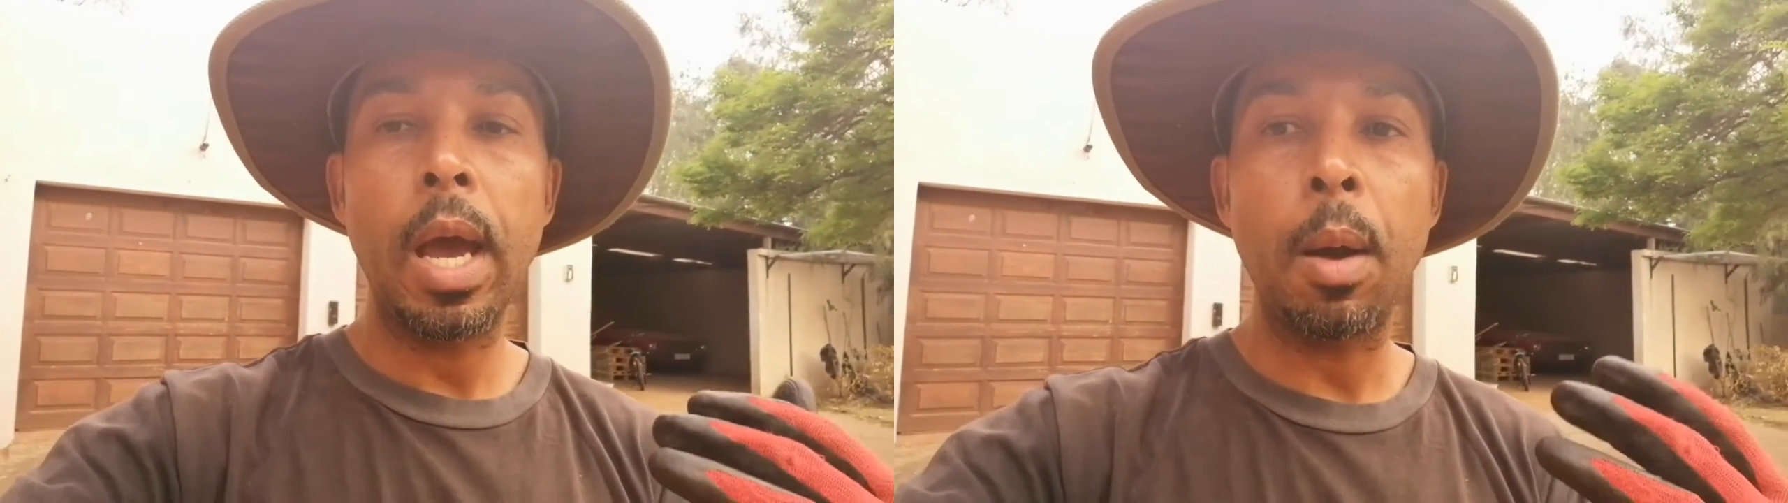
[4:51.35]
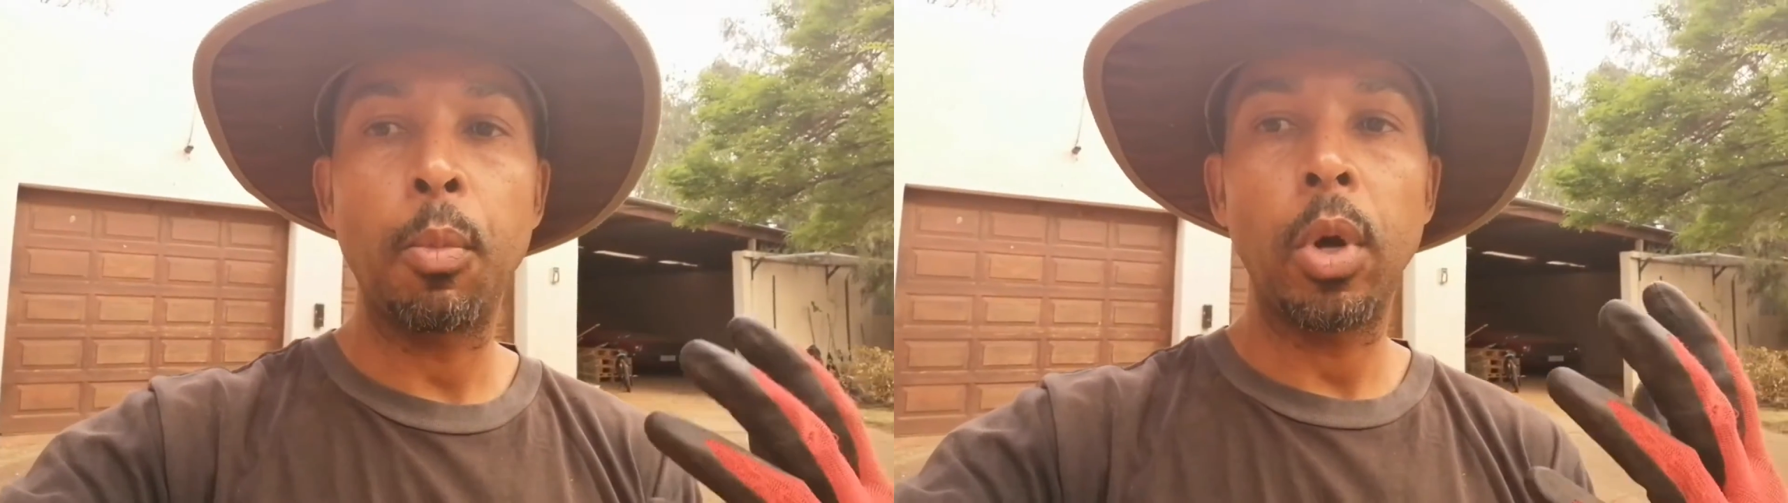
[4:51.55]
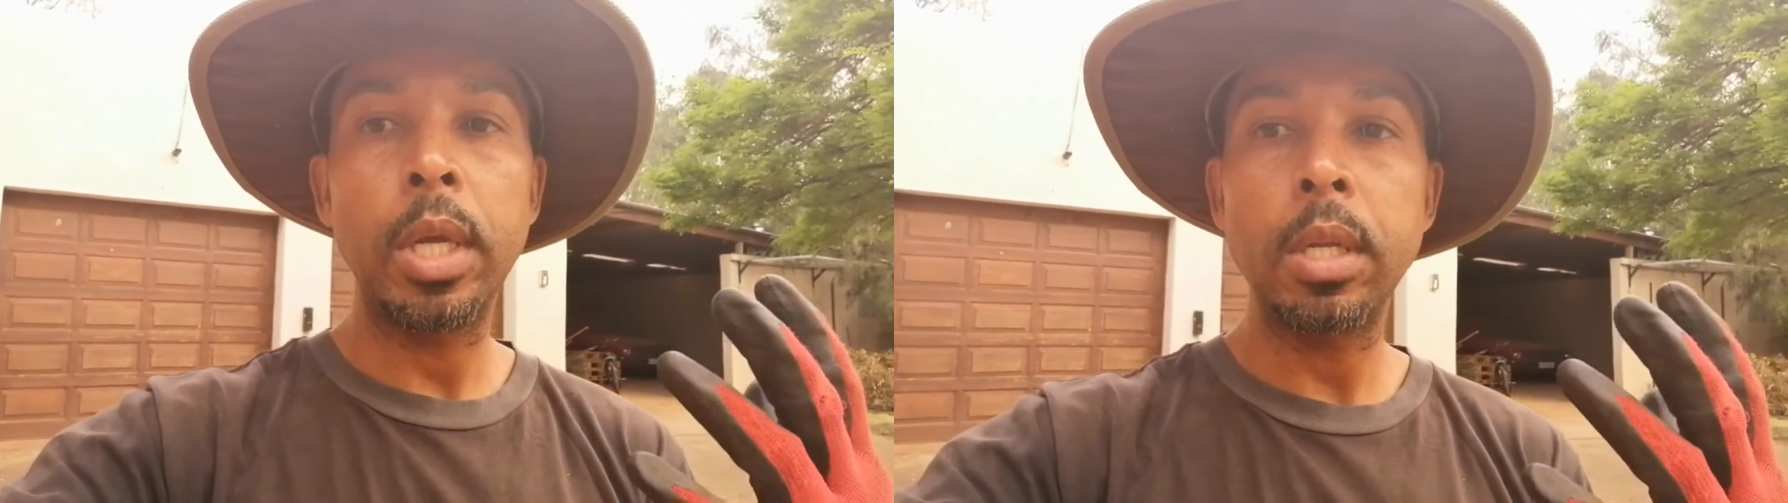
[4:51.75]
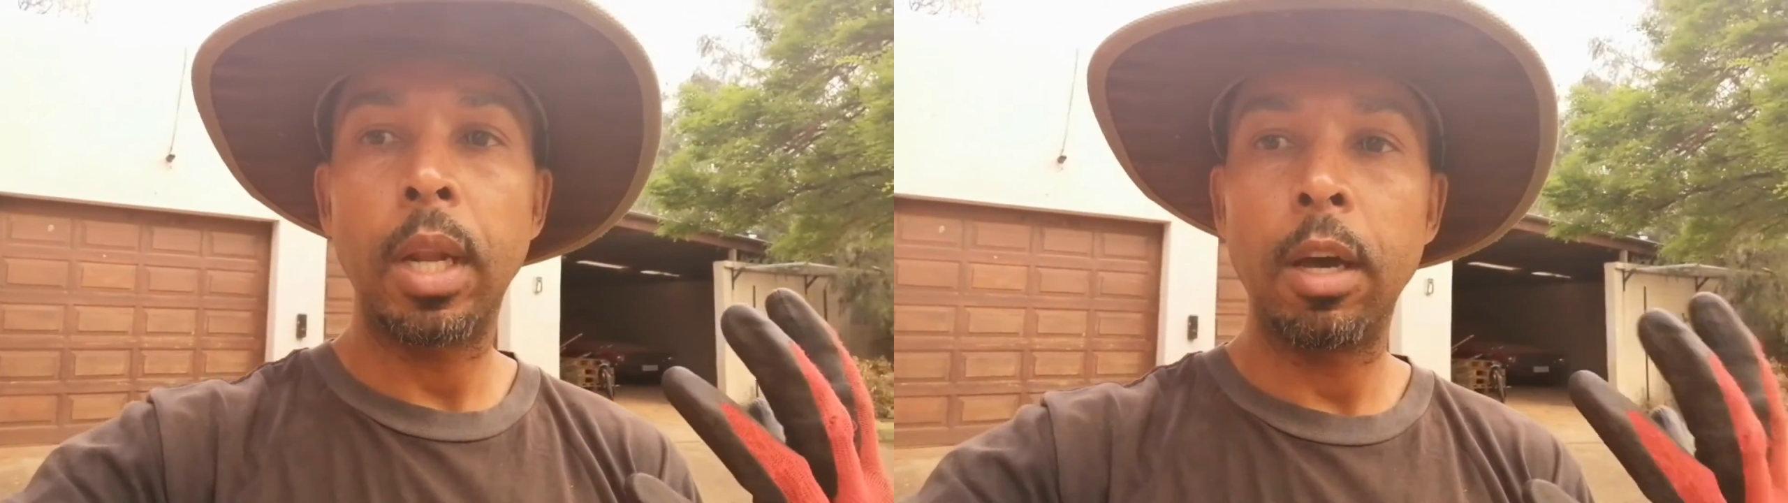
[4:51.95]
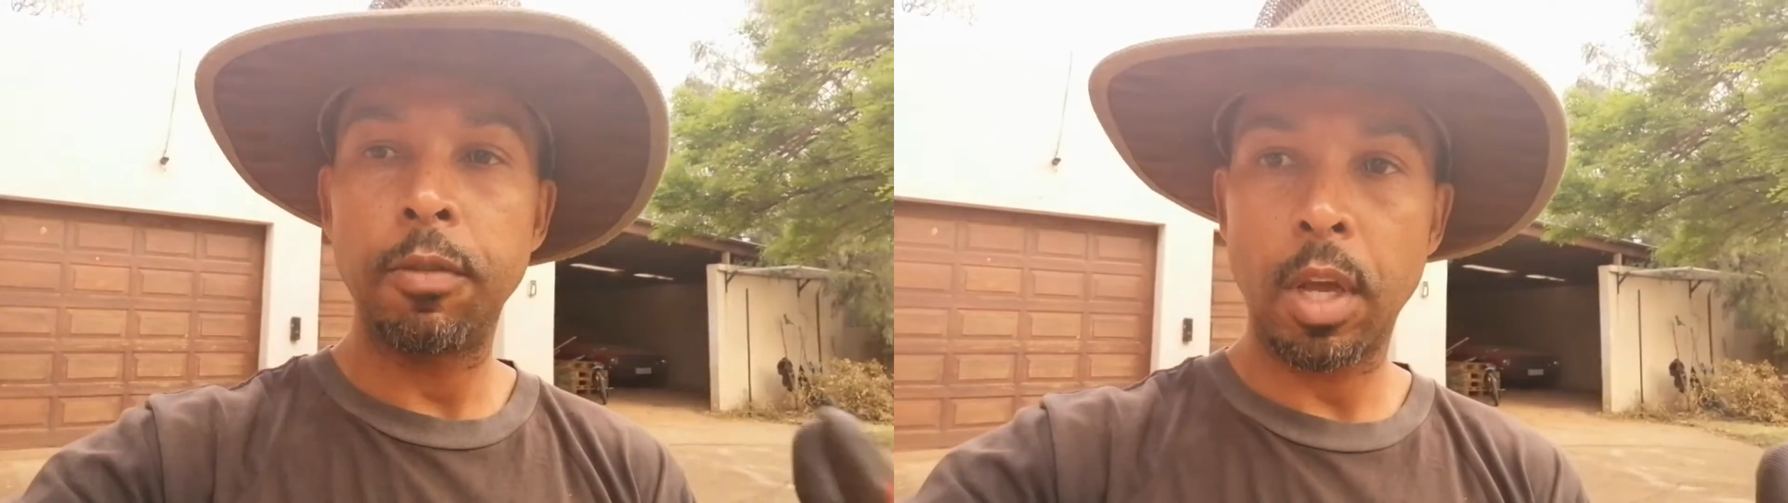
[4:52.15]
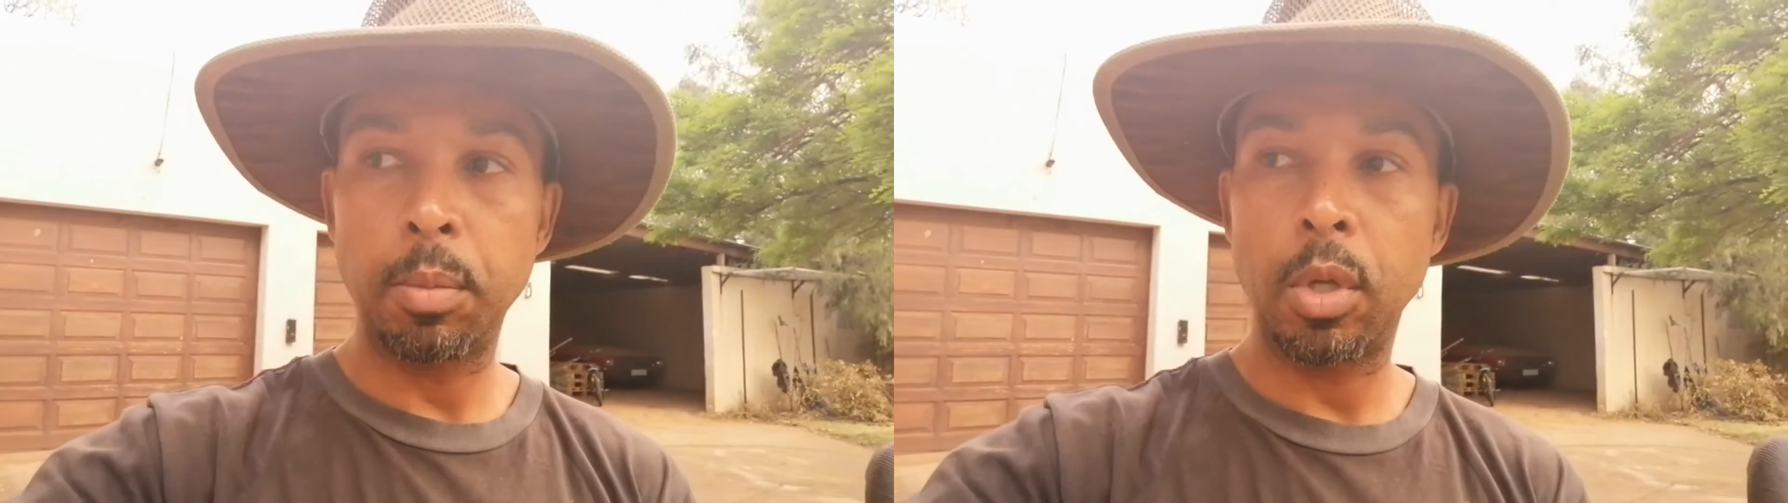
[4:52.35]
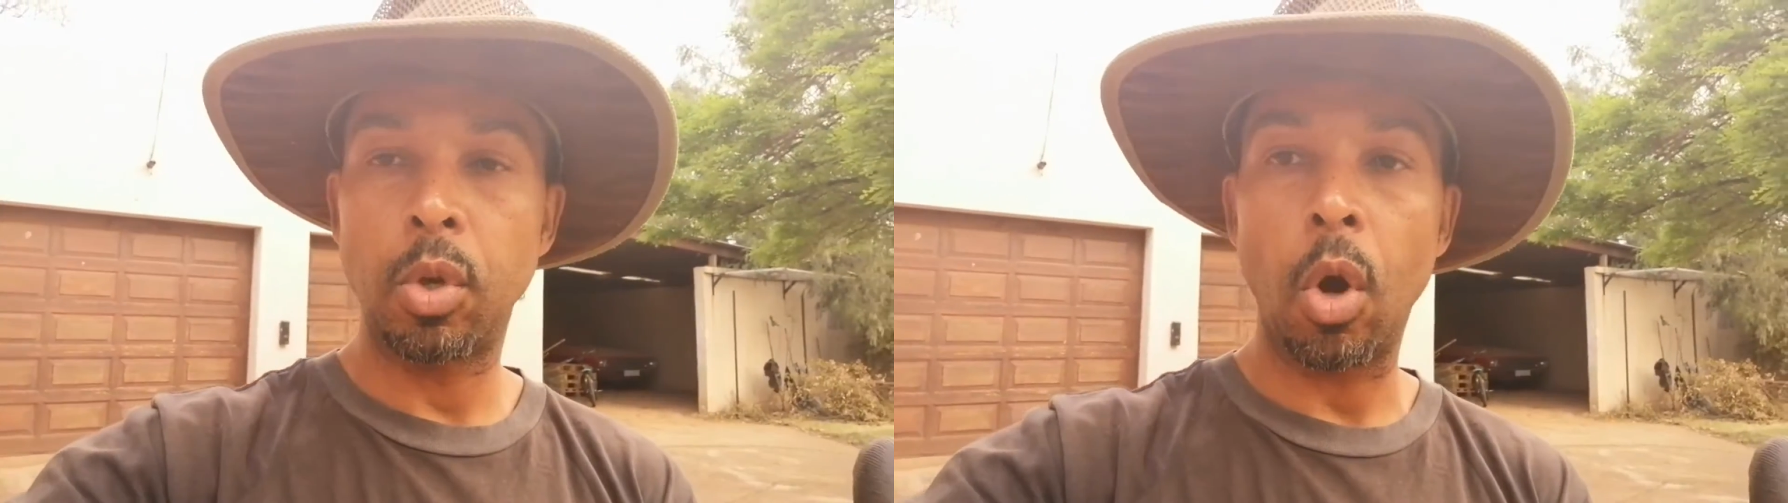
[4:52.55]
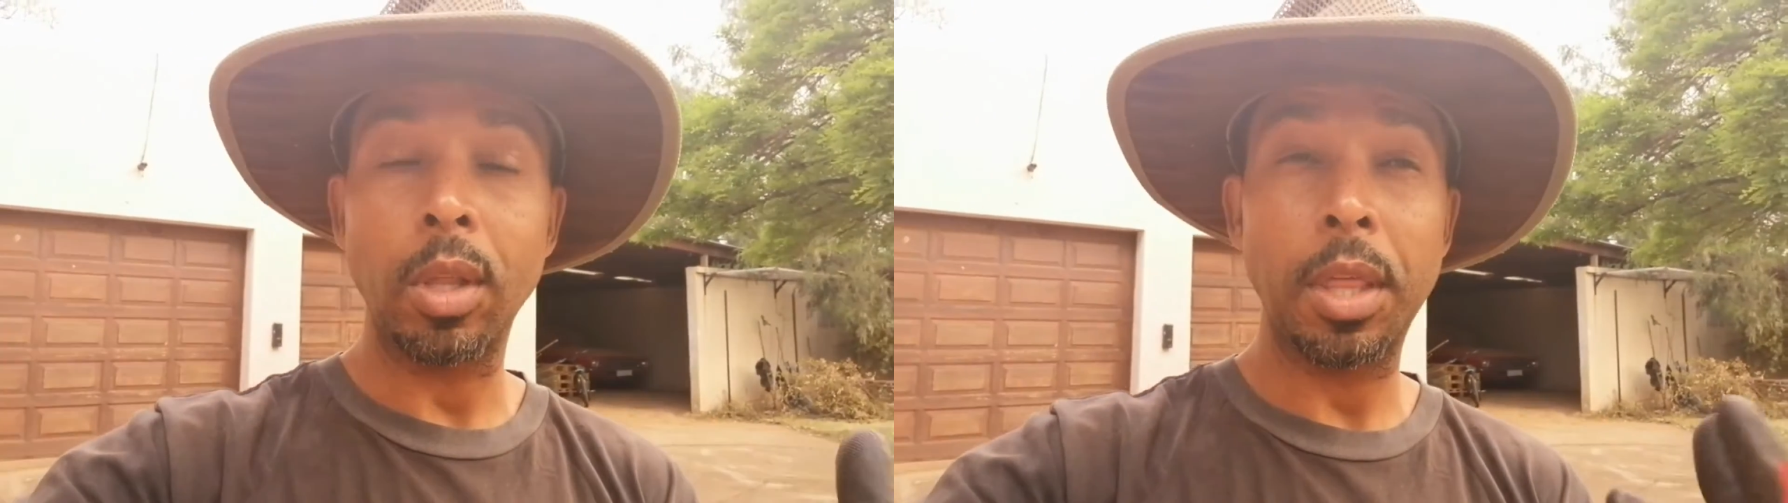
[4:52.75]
I'm gonna lift up the dog.